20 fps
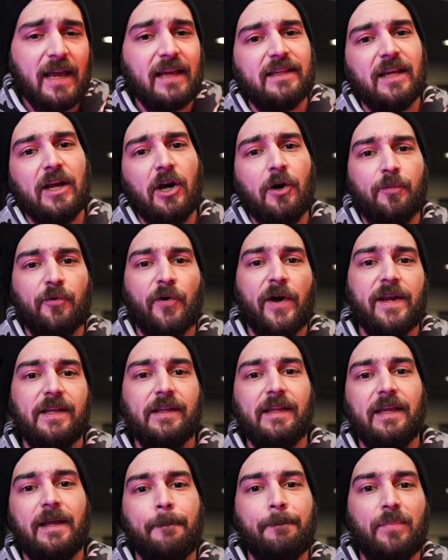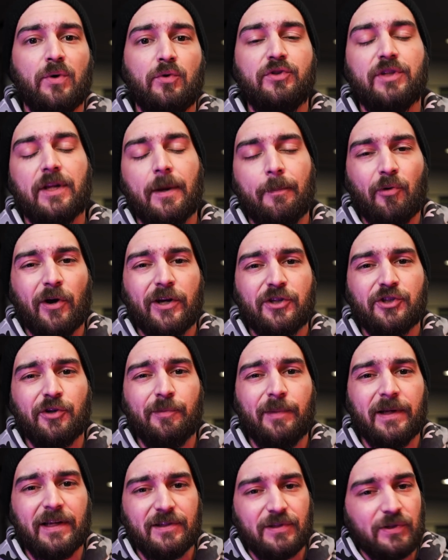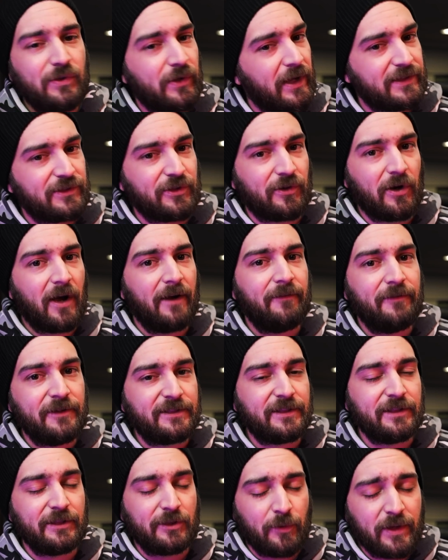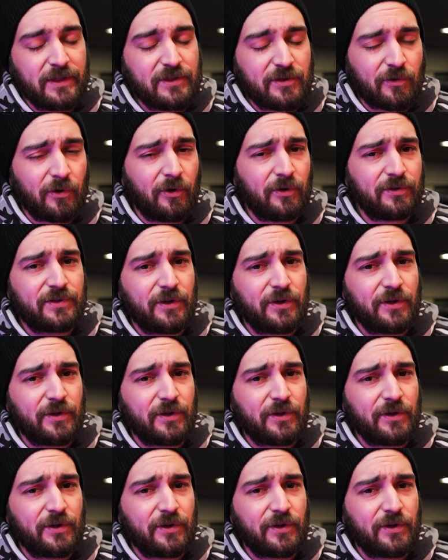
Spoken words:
to help regulate boost pressure because you guys are obviously twin scroll,